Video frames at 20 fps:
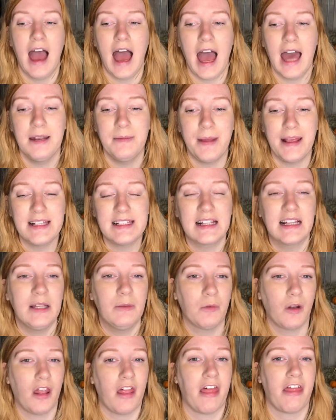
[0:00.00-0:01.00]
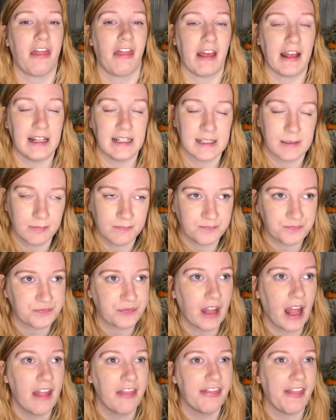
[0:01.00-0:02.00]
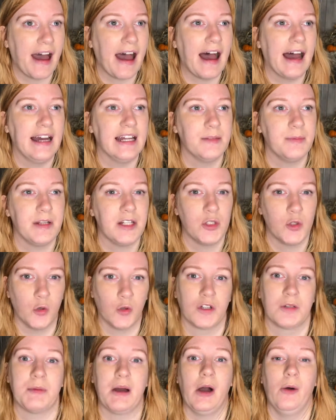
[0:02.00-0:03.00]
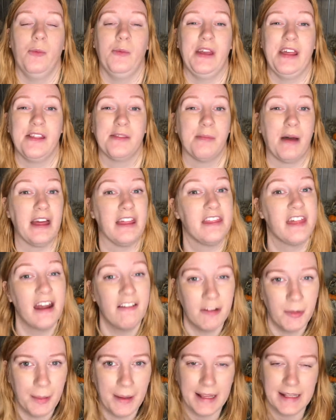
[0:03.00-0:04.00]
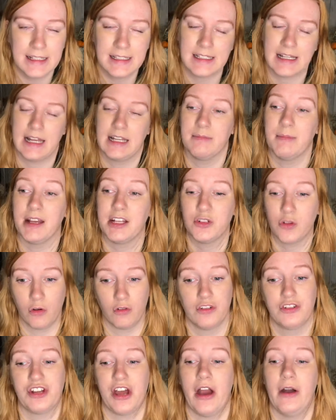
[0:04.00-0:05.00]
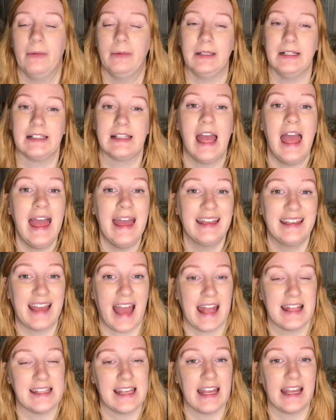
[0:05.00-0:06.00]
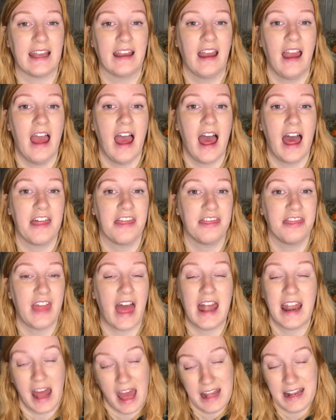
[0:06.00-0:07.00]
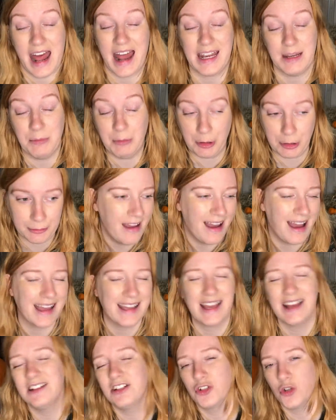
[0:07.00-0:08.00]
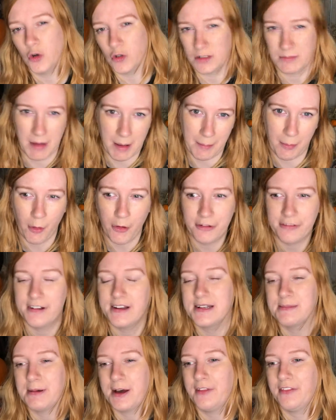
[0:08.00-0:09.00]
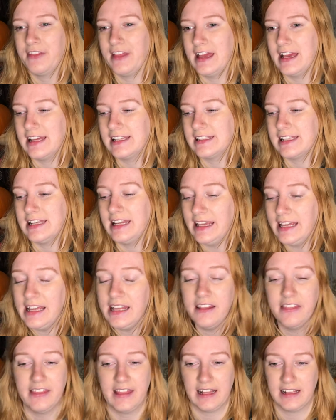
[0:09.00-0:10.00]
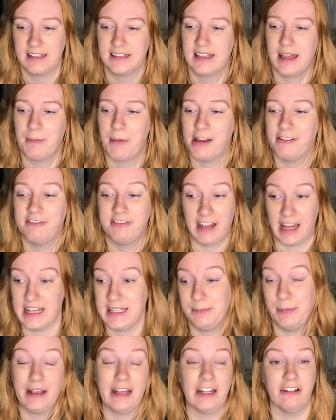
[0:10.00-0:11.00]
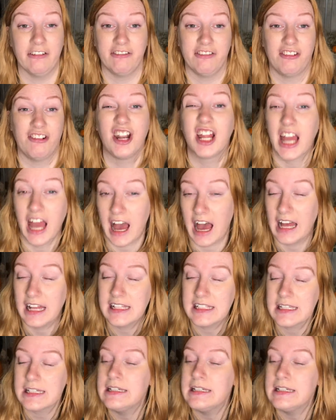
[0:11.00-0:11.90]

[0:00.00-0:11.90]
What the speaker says: And basically one of the things that had been talked about with my therapist and my doctor was getting an animal. I kind of talked to my boyfriend about this and he thinks that my flat is big enough for a cat.